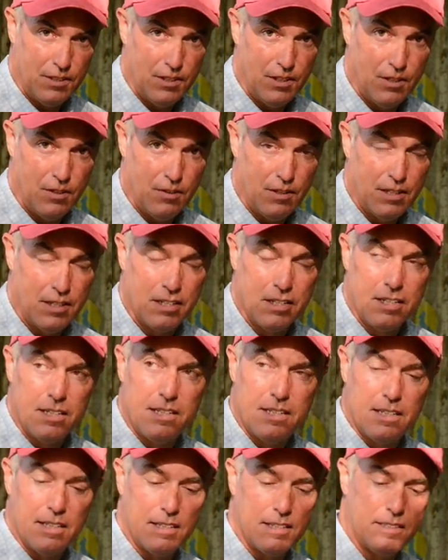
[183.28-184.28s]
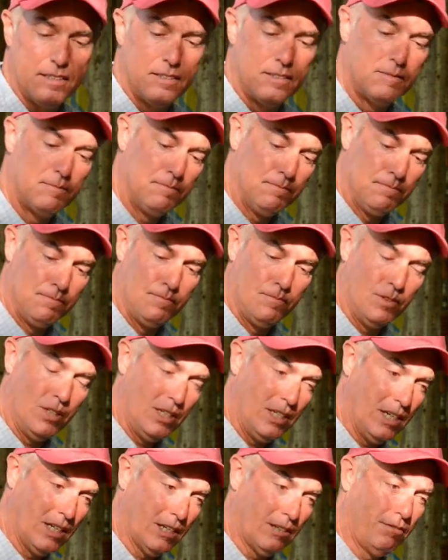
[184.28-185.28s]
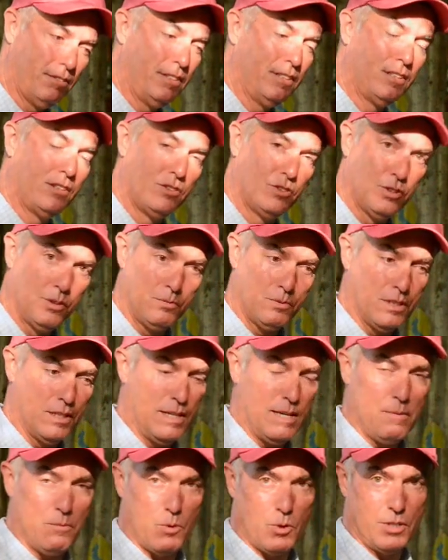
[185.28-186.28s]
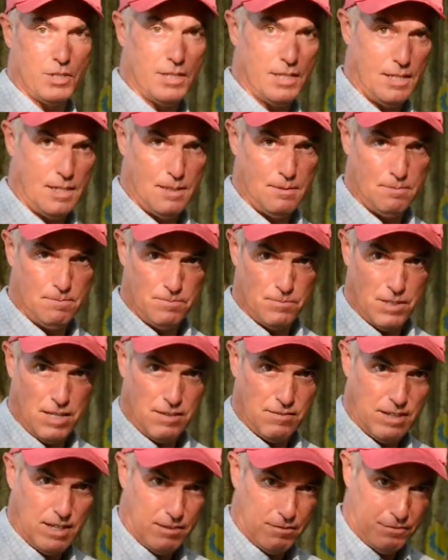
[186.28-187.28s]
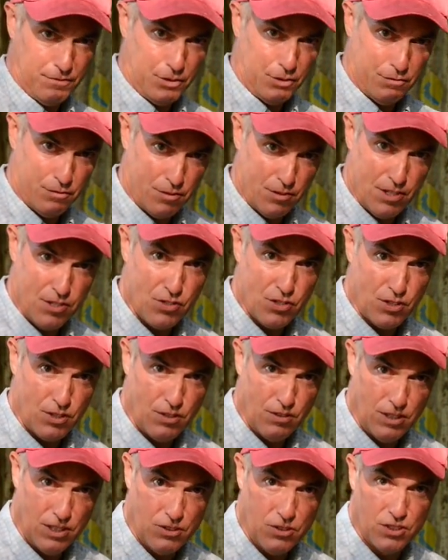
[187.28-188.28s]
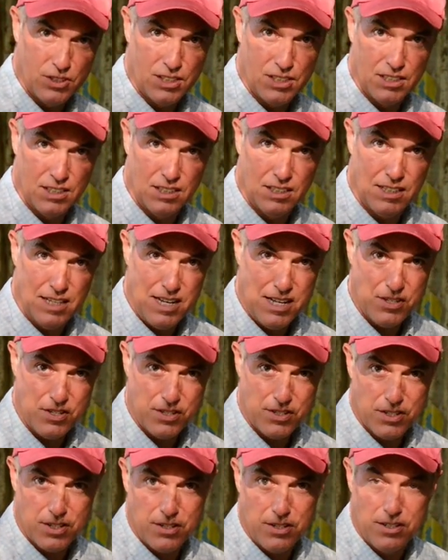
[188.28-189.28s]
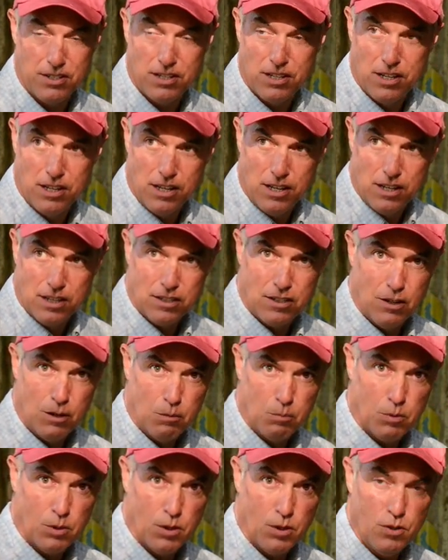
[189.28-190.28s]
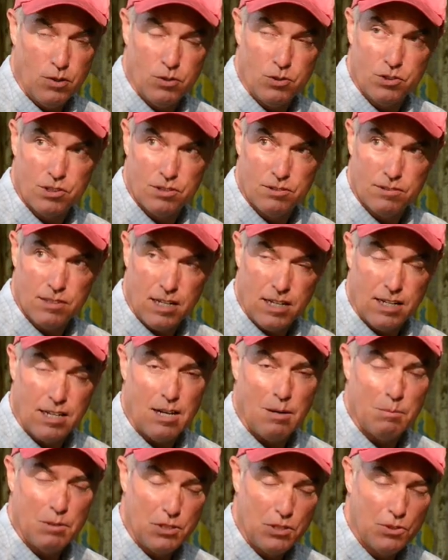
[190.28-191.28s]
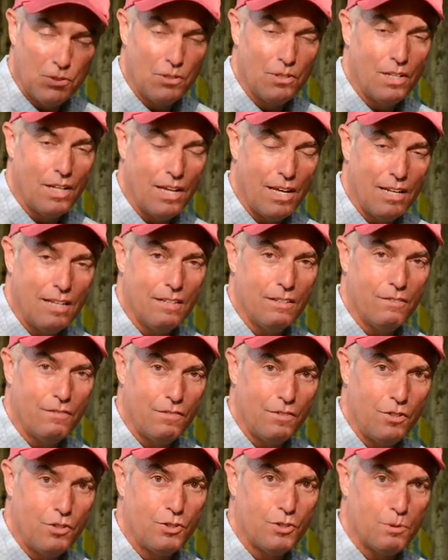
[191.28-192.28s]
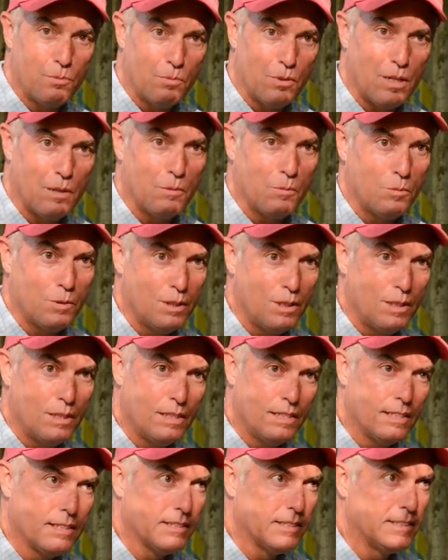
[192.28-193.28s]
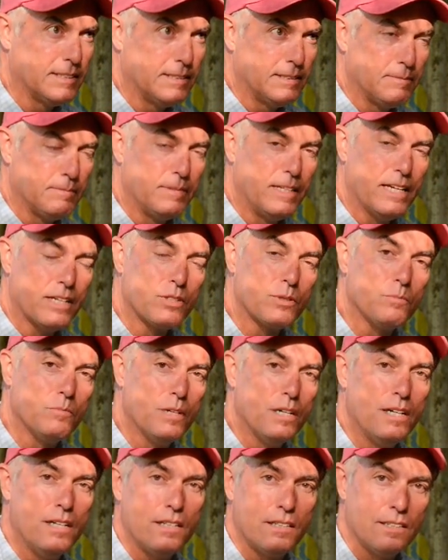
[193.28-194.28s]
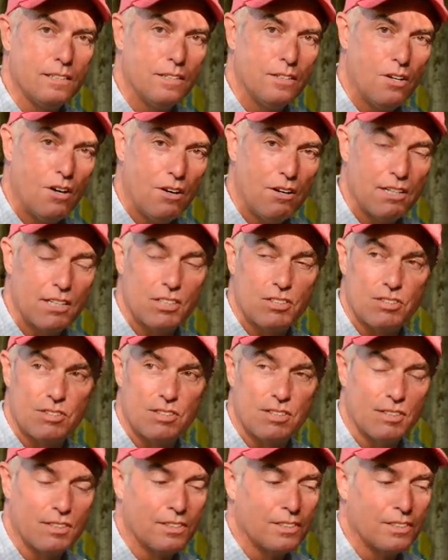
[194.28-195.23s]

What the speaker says: you know that videography consumes a lot more time. I've got a few friends that are interested in classes on GoPros, and I'll be doing that in the future, probably next month in August.